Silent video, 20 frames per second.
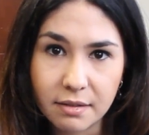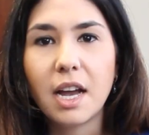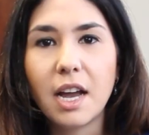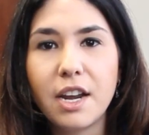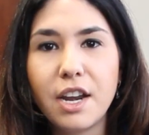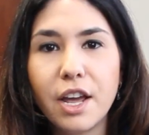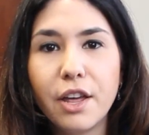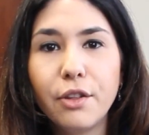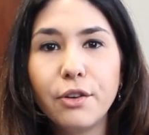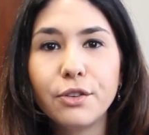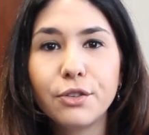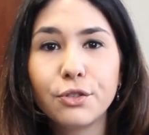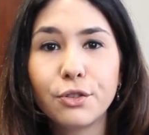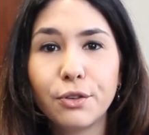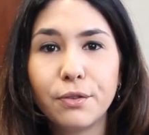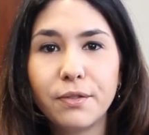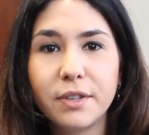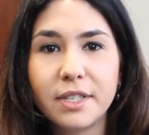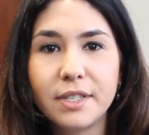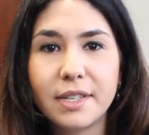Another
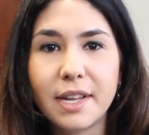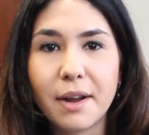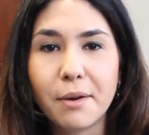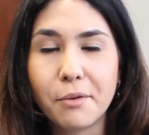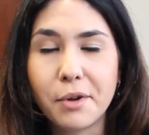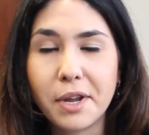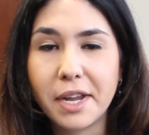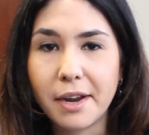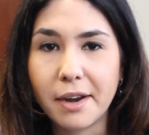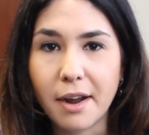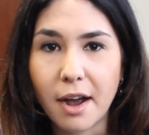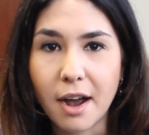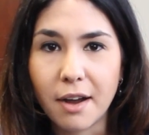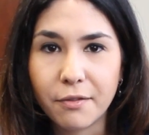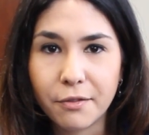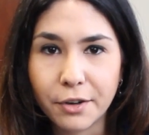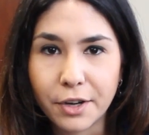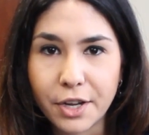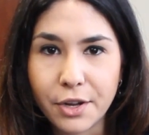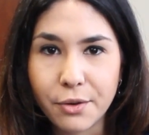service that can
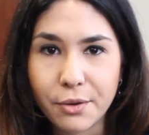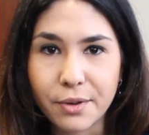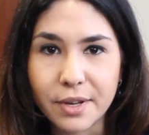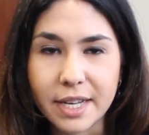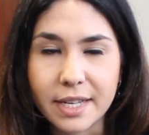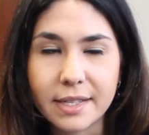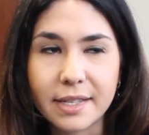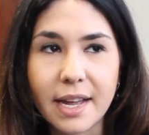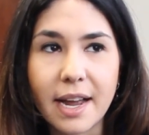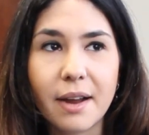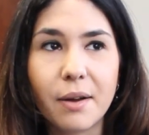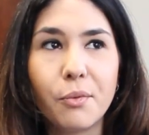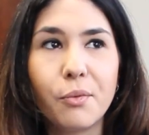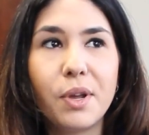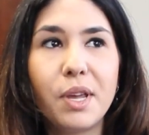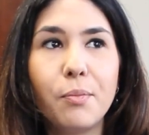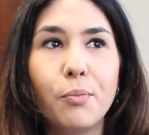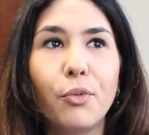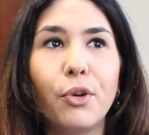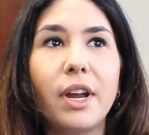offer you is that
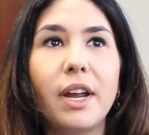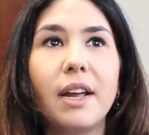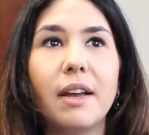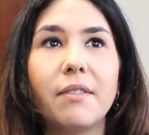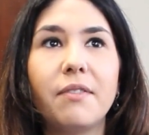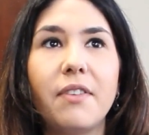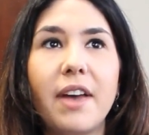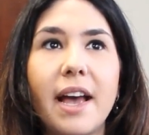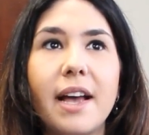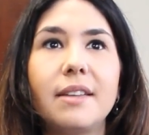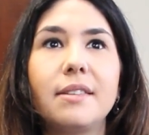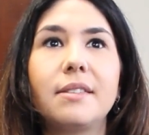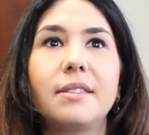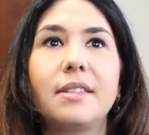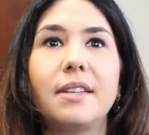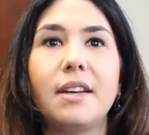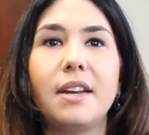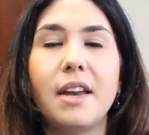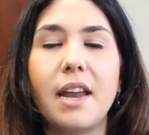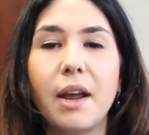we bring a
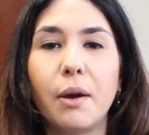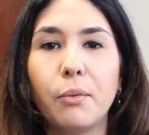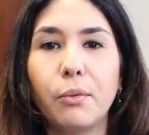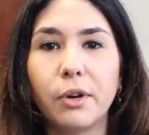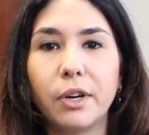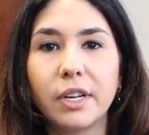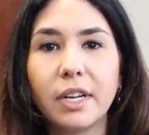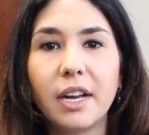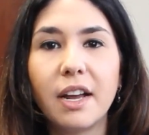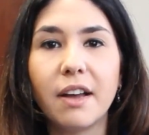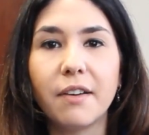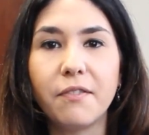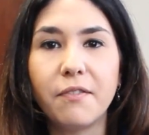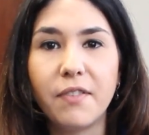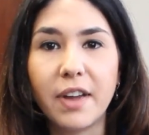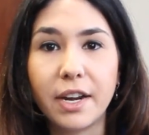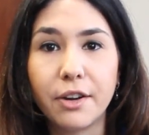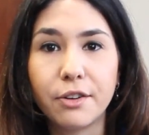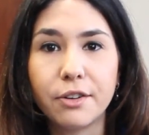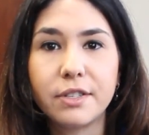vast network of
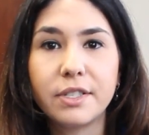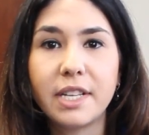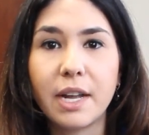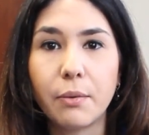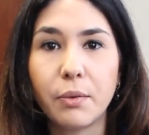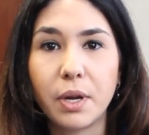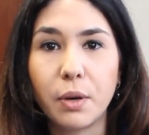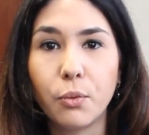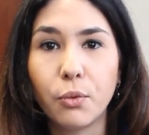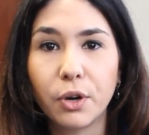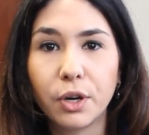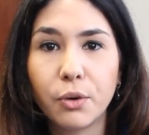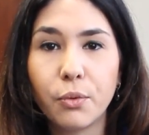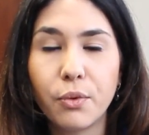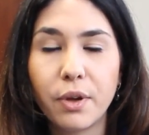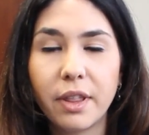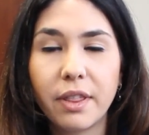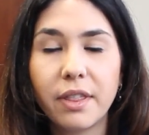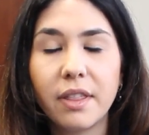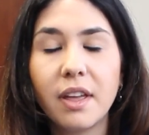vendors that we work
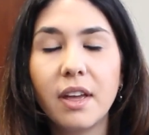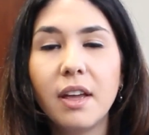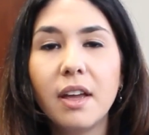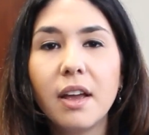with.